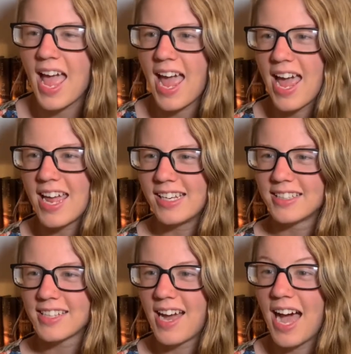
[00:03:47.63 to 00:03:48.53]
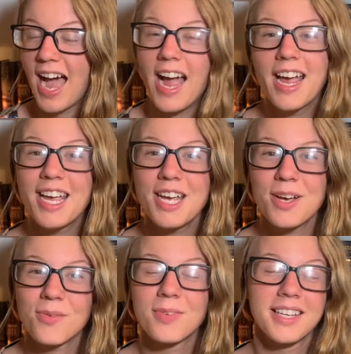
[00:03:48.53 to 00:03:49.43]
And I
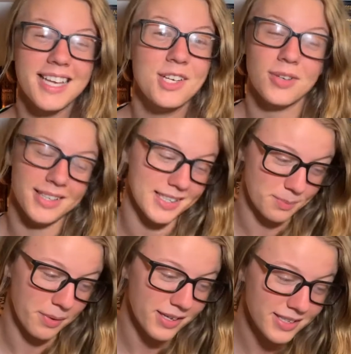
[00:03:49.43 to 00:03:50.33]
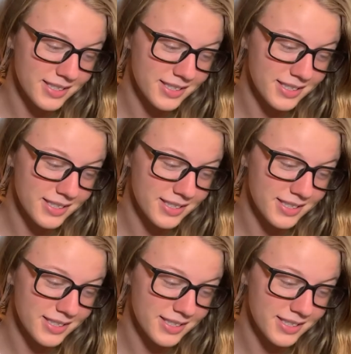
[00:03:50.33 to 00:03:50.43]
really enjoyed this book.